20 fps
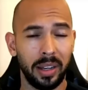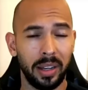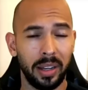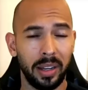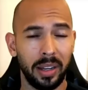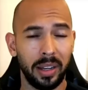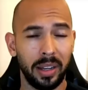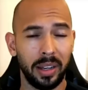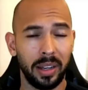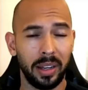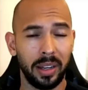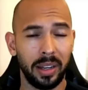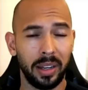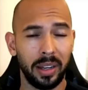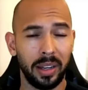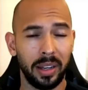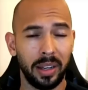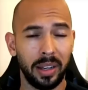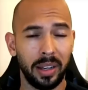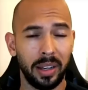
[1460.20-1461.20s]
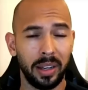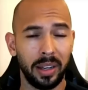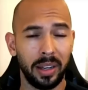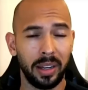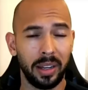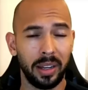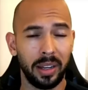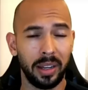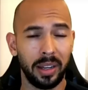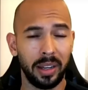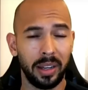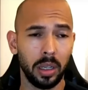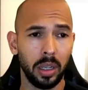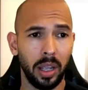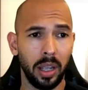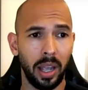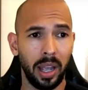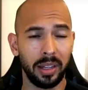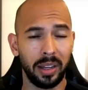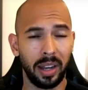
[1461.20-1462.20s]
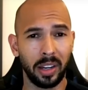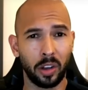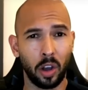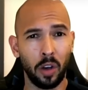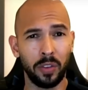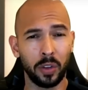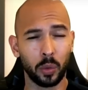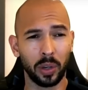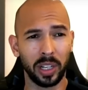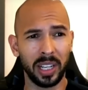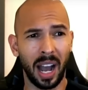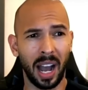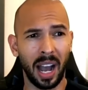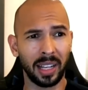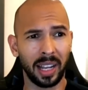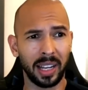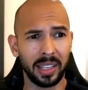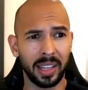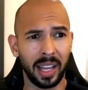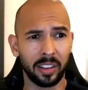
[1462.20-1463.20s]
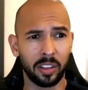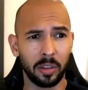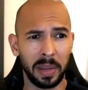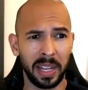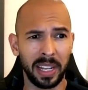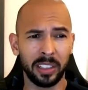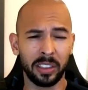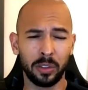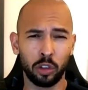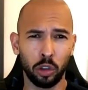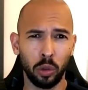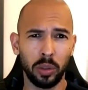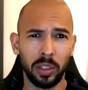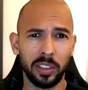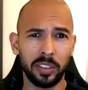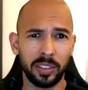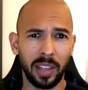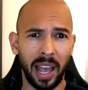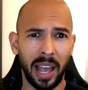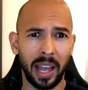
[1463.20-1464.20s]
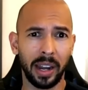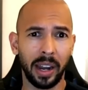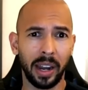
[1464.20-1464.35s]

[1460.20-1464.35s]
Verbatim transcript: Here's the Discord link. And, and COVID really highlighted that to me, and it's truly sad.